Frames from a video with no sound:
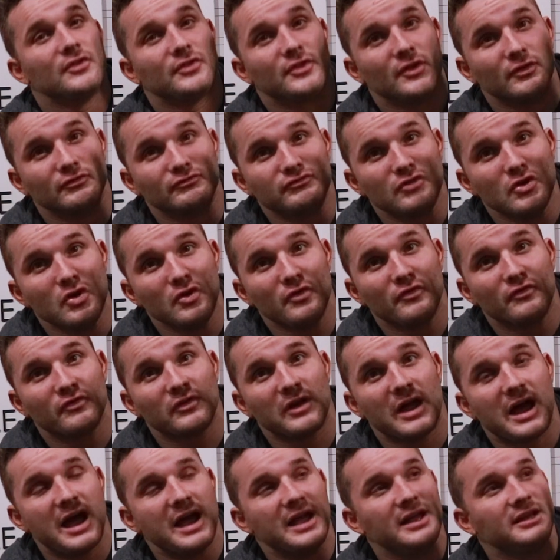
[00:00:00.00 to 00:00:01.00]
the roof
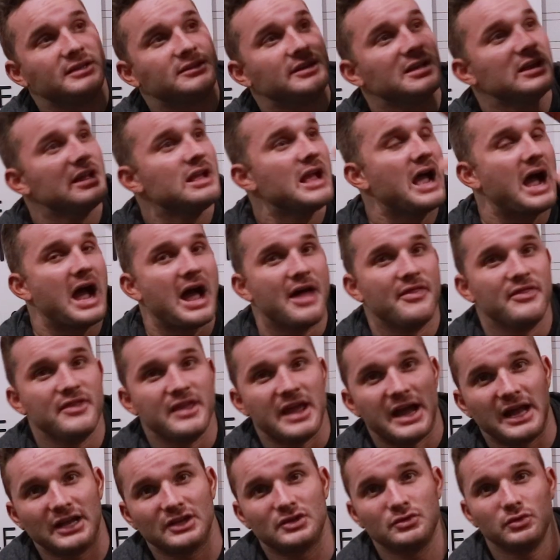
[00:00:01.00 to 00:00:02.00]
lights, and
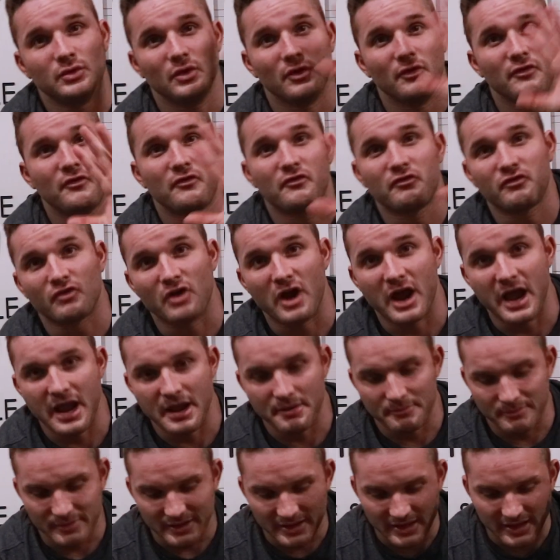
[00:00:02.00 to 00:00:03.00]
the actual
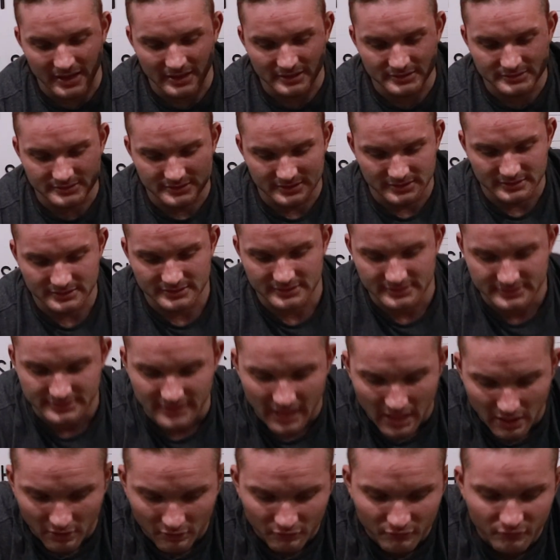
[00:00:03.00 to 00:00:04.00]
frame
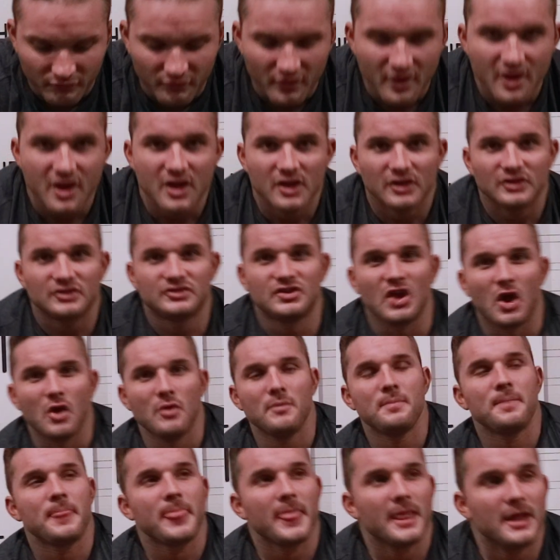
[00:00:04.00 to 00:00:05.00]
itself.
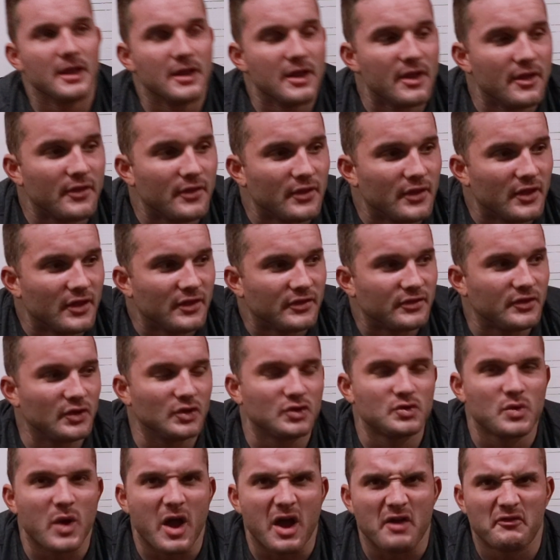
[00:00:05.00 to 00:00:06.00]
So
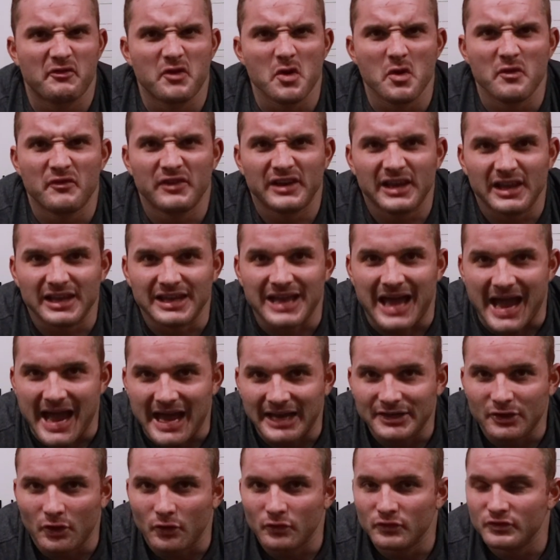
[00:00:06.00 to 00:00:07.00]
there's quite a few of the little
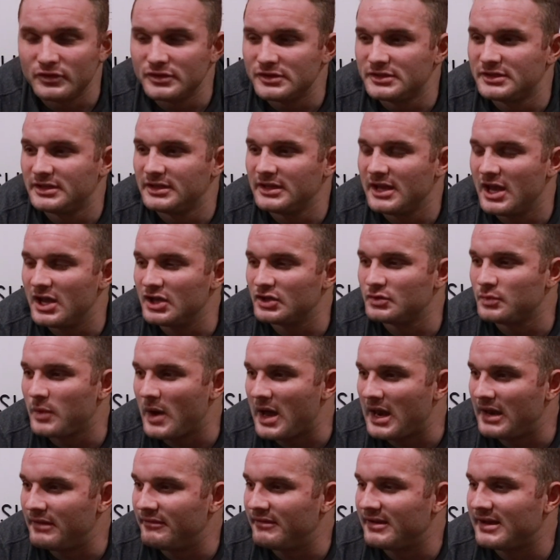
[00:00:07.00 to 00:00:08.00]
add-ons as
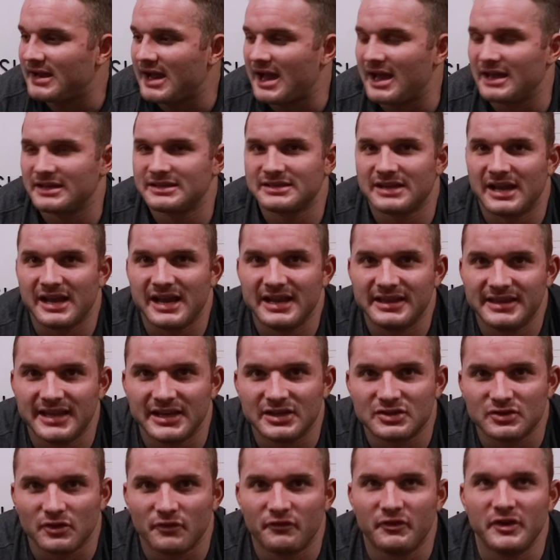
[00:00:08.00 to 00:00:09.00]
well in regards to like
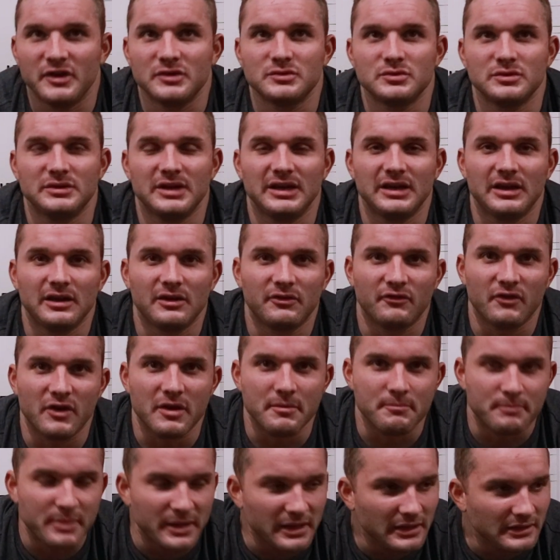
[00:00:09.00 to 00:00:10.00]
additional things we needed for the
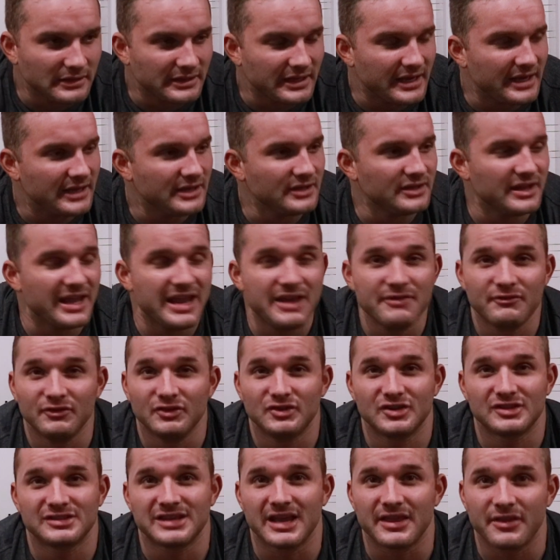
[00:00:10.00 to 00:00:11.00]
building, even
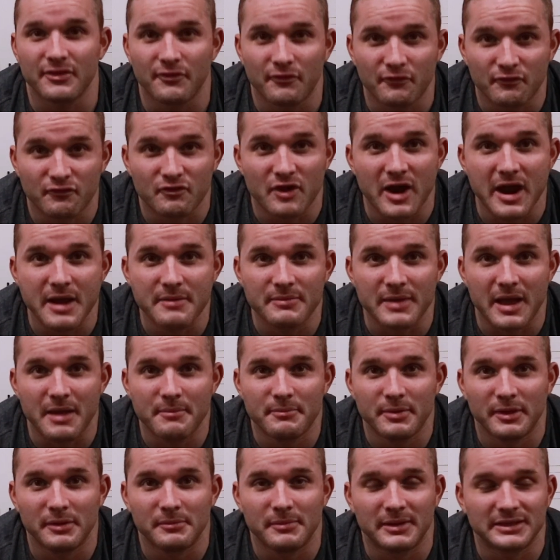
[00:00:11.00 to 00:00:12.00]
just like the frame that I
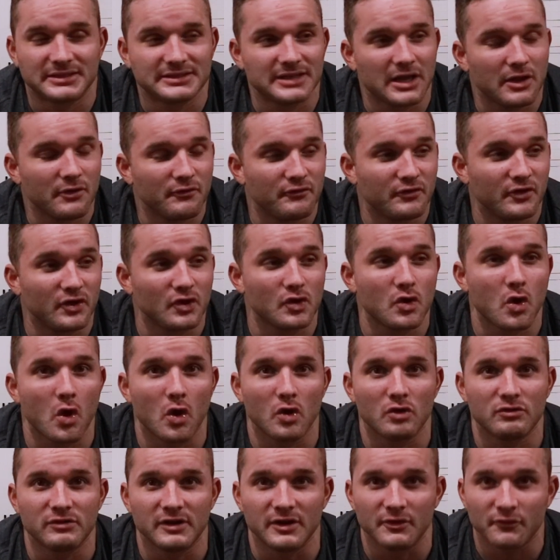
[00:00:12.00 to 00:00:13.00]
built myself for the
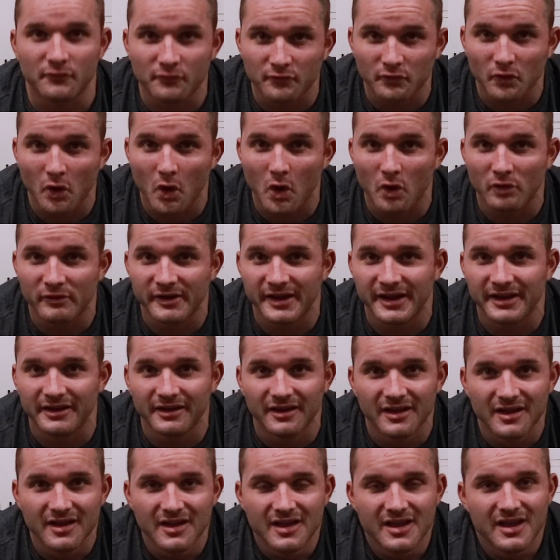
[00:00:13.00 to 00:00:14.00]
concrete
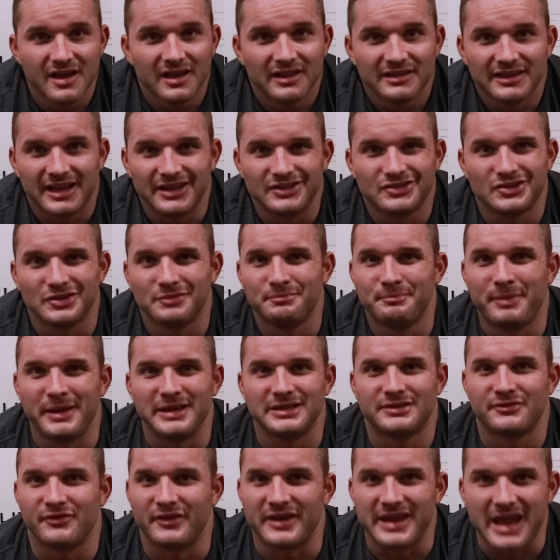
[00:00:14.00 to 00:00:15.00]
flooring, like just
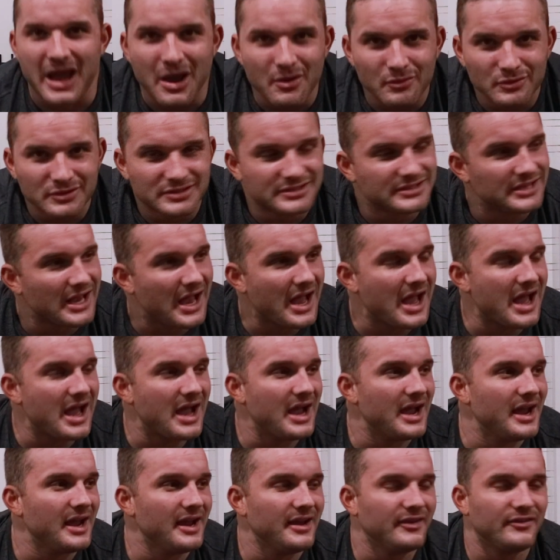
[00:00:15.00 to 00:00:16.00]
bits for the
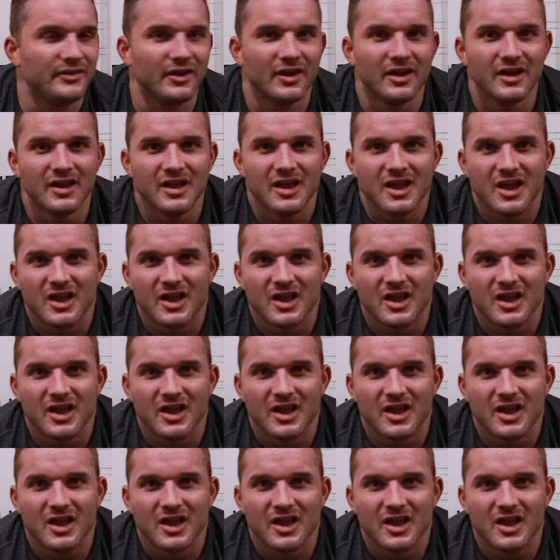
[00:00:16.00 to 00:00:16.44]
outside.